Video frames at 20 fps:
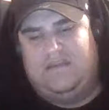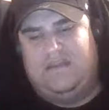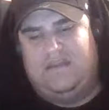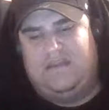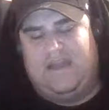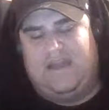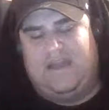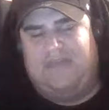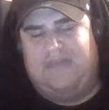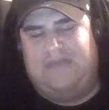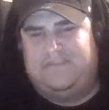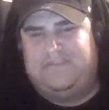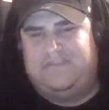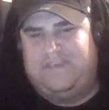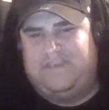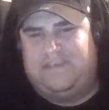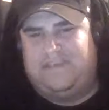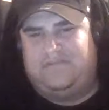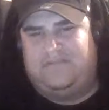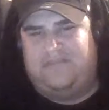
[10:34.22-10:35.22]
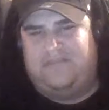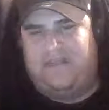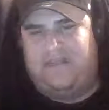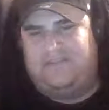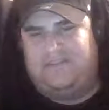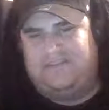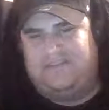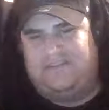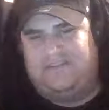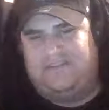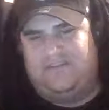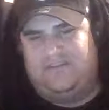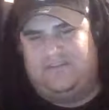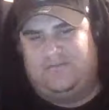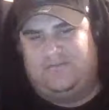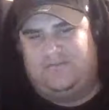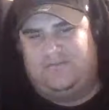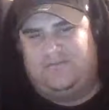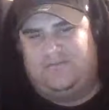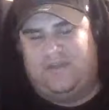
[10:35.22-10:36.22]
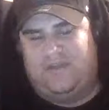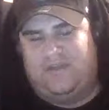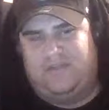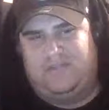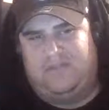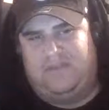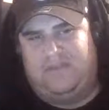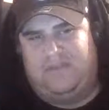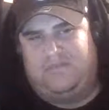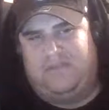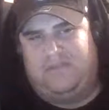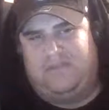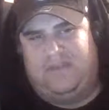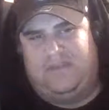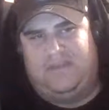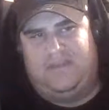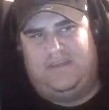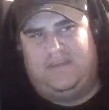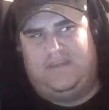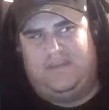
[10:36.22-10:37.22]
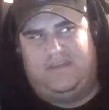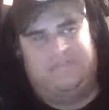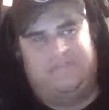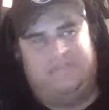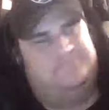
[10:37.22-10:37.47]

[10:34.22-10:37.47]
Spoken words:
I'd have to say the final score would probably be